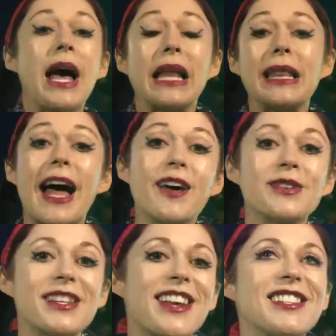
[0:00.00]

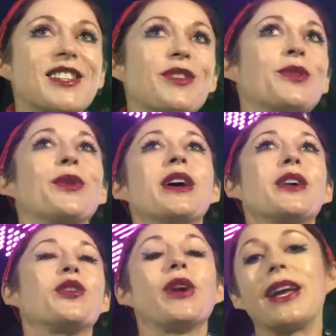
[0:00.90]
allows us
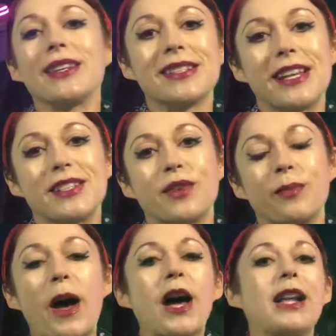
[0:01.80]
to create a sense
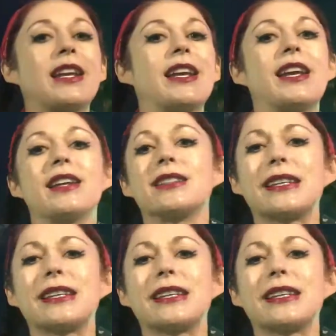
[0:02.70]
of bonding,